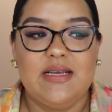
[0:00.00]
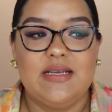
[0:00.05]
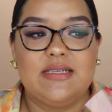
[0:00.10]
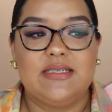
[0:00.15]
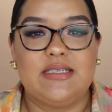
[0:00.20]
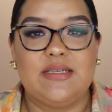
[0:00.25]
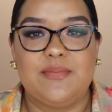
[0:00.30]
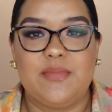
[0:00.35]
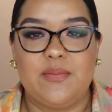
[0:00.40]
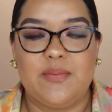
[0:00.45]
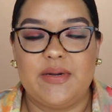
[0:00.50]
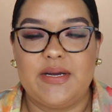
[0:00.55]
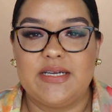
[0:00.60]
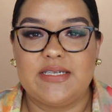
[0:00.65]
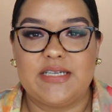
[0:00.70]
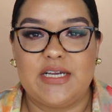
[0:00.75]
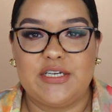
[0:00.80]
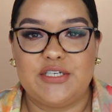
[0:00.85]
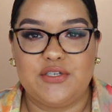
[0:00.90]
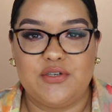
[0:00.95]
simply
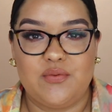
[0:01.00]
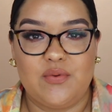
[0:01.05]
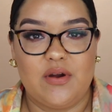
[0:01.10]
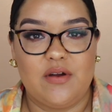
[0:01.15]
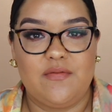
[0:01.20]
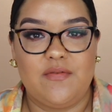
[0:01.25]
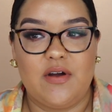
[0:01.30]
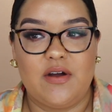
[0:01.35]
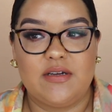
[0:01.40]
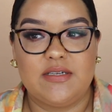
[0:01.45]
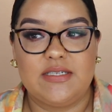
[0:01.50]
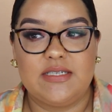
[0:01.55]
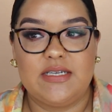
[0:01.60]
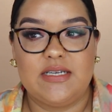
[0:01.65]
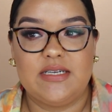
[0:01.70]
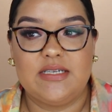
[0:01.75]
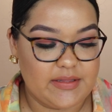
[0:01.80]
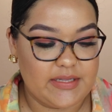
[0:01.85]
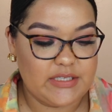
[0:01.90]
because I do wear falsies.